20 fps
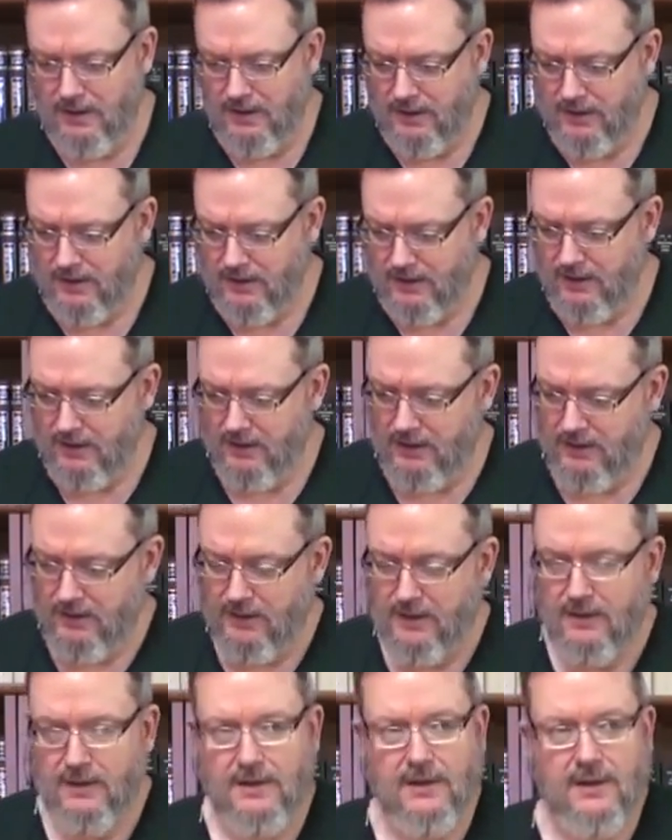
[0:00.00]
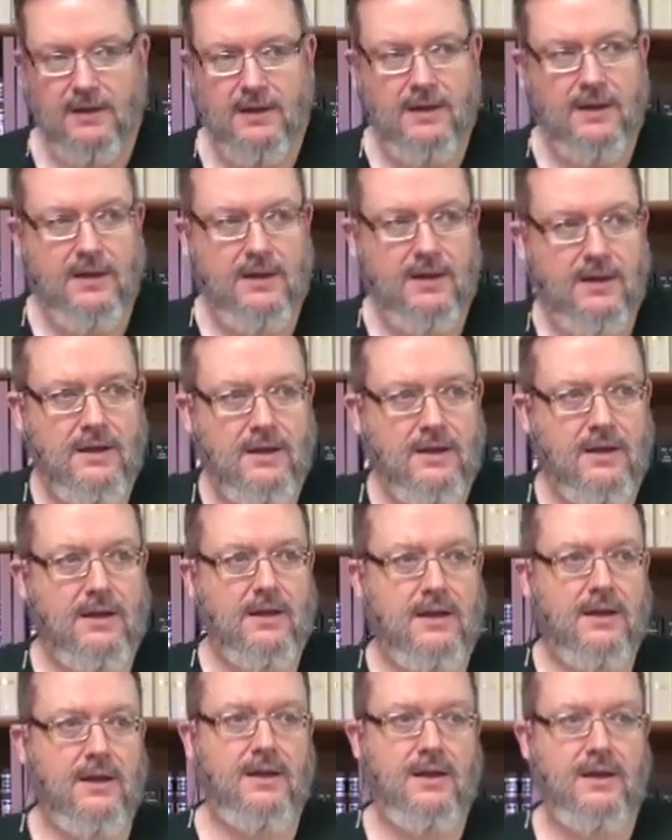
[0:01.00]

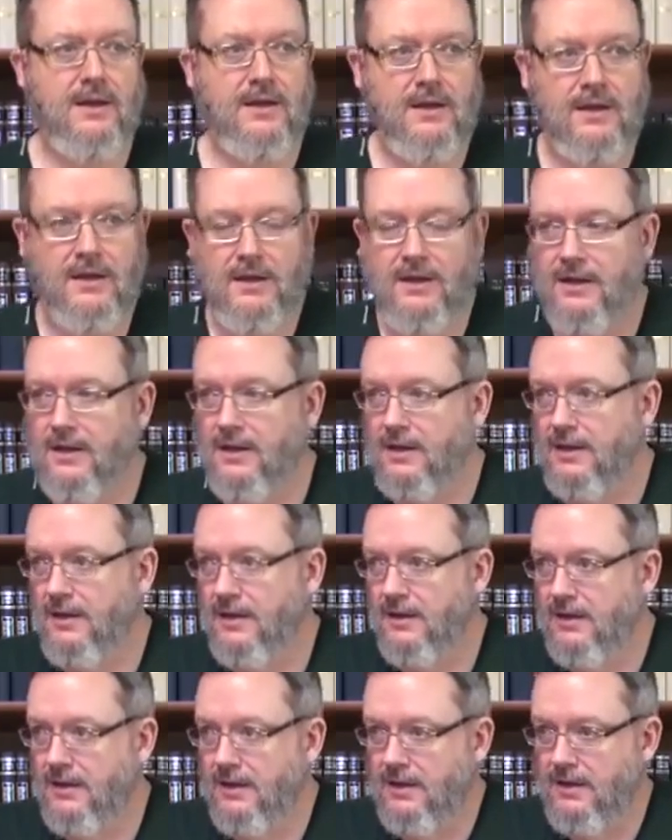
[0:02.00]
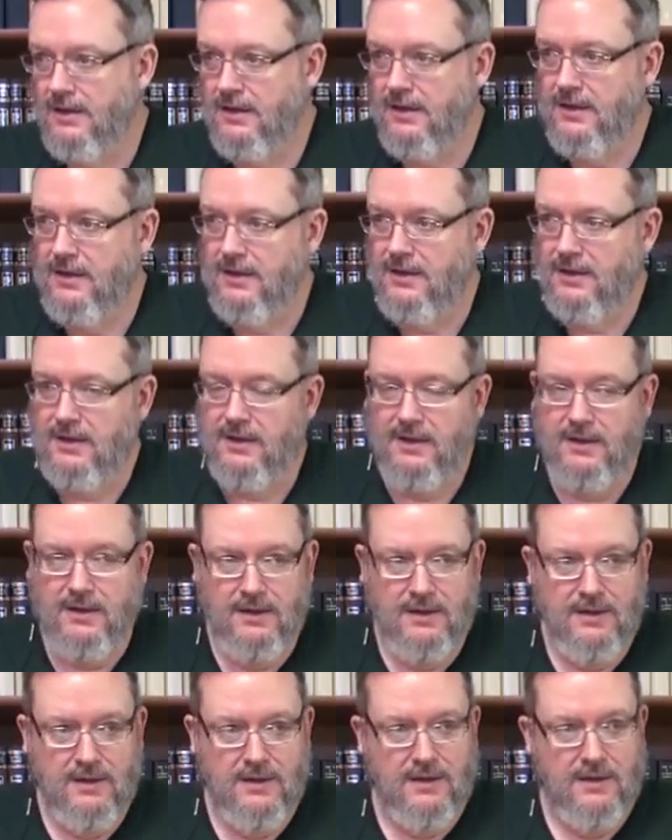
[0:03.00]

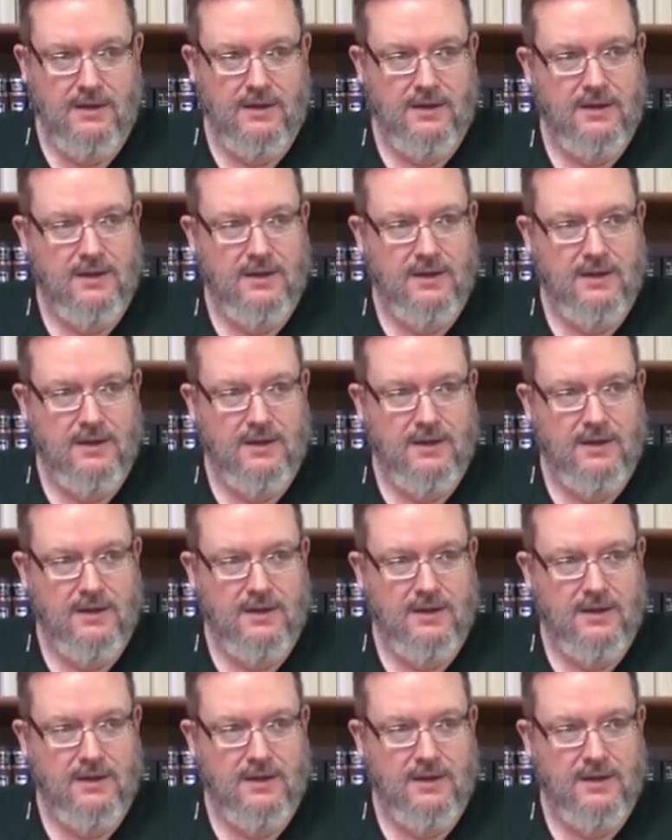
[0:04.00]
(silence)